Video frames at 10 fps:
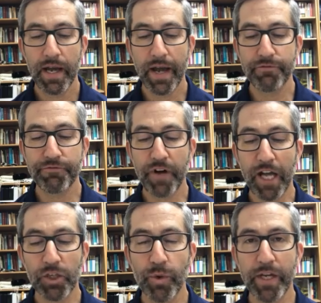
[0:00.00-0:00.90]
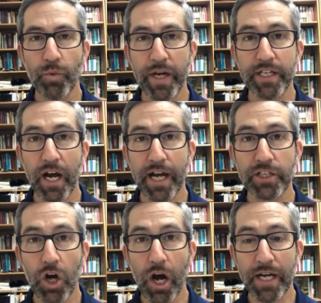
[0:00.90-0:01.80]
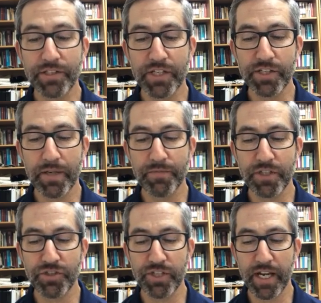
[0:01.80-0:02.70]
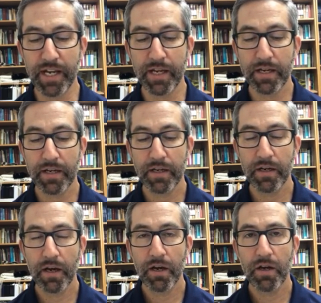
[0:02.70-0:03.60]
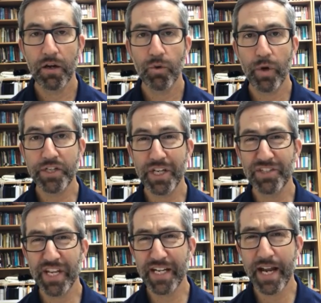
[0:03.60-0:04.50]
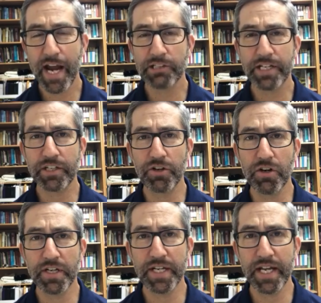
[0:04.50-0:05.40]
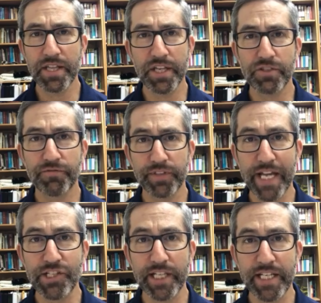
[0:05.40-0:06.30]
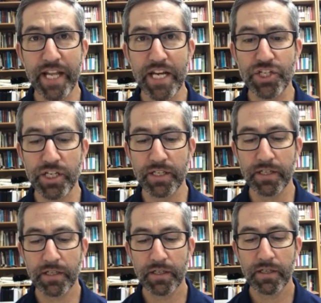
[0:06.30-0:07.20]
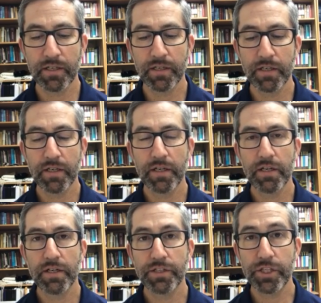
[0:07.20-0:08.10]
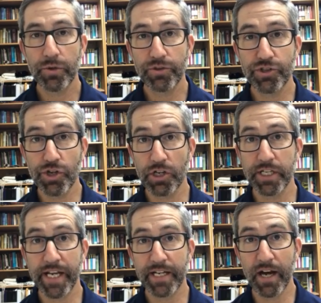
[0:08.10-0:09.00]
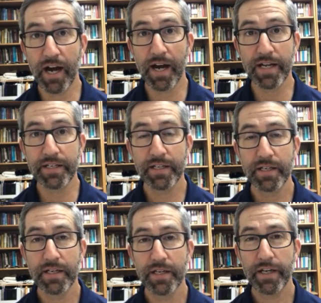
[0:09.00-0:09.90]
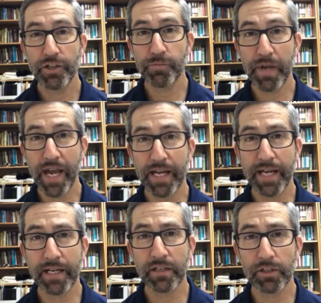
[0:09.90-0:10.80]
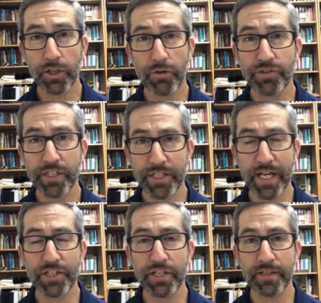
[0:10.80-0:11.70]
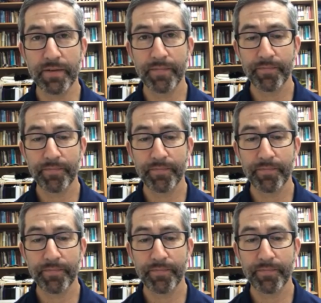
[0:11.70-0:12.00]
and following what God causes him to see, which is the inherent good in this fledgling nation to whose journey God is paying close attention.